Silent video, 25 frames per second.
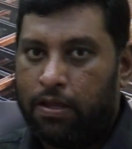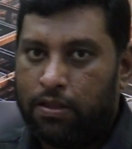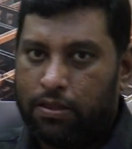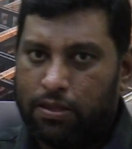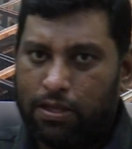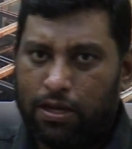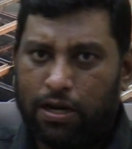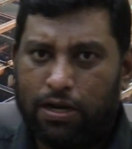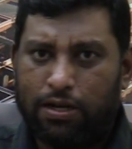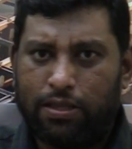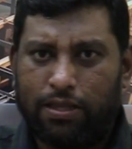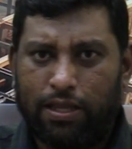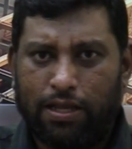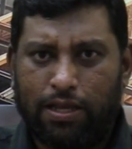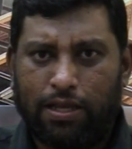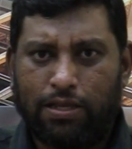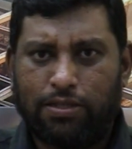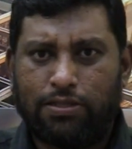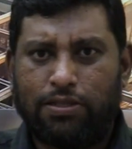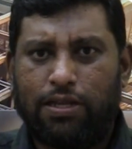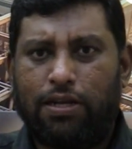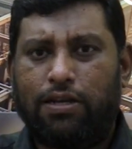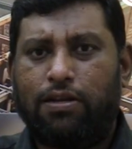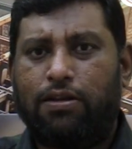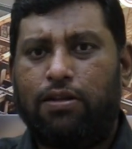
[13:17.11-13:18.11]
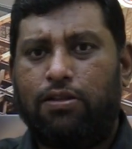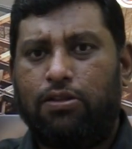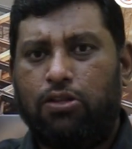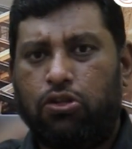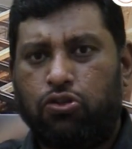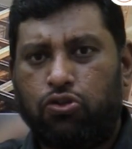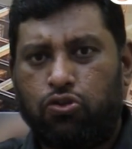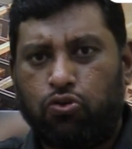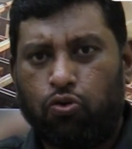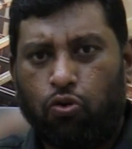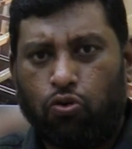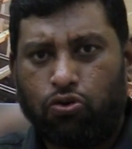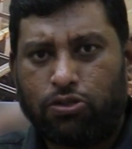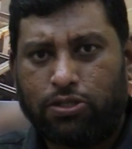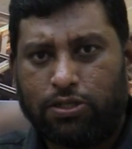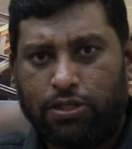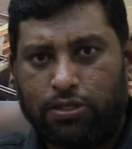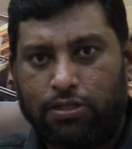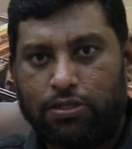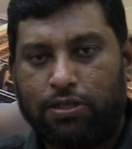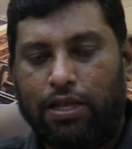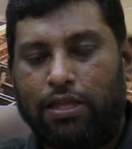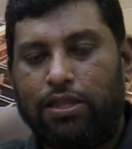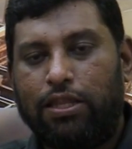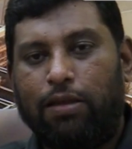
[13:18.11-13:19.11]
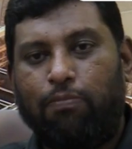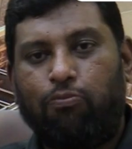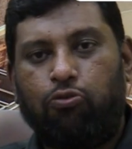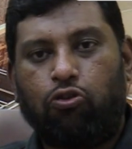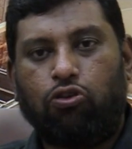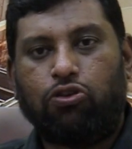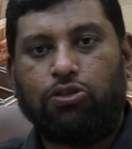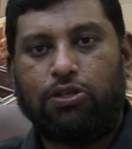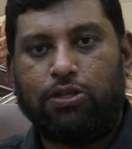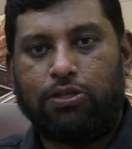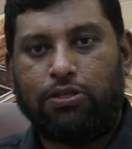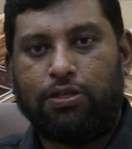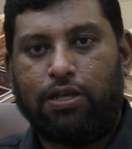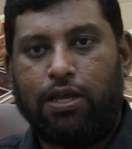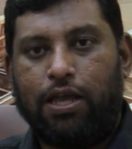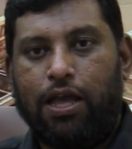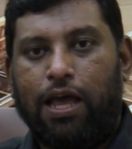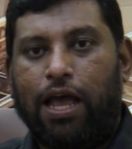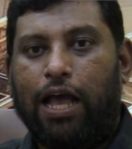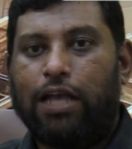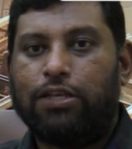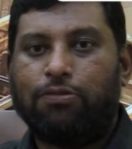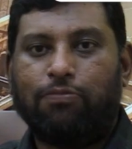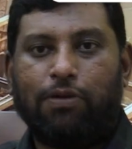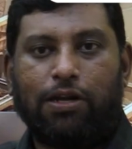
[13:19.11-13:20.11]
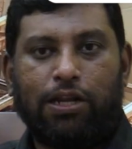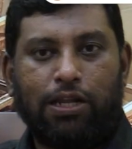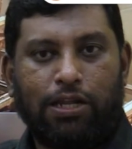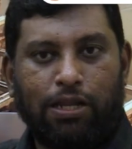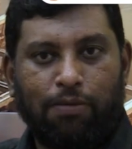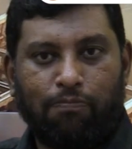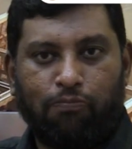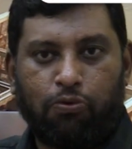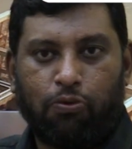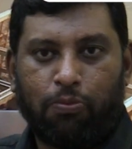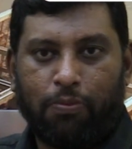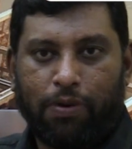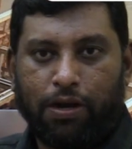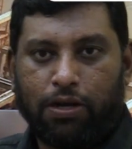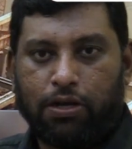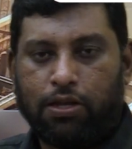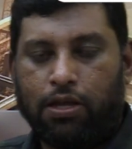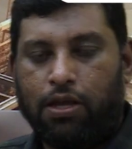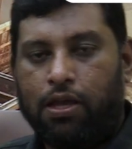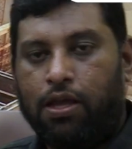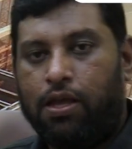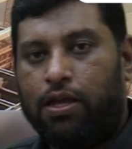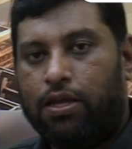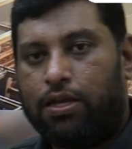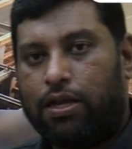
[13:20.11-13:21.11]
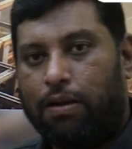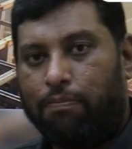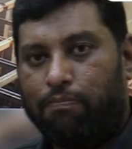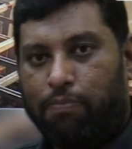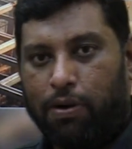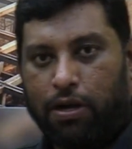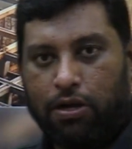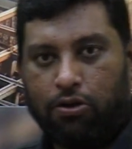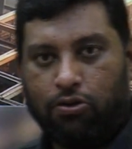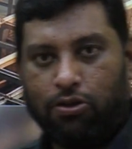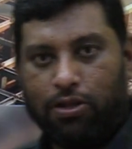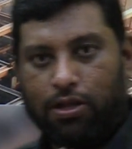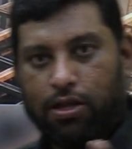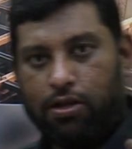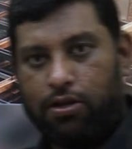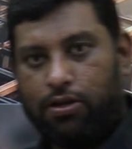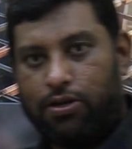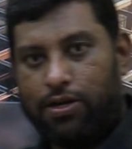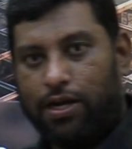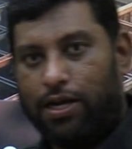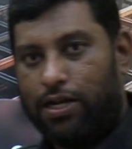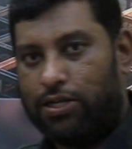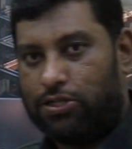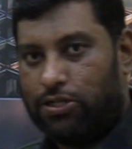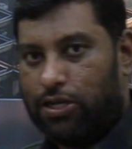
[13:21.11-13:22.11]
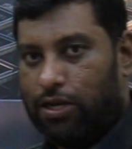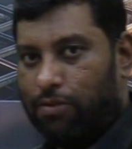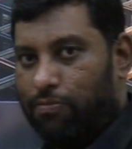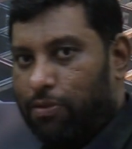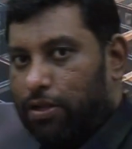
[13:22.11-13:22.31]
Third thing is that the sources and the process has made an improvement compared to the traditional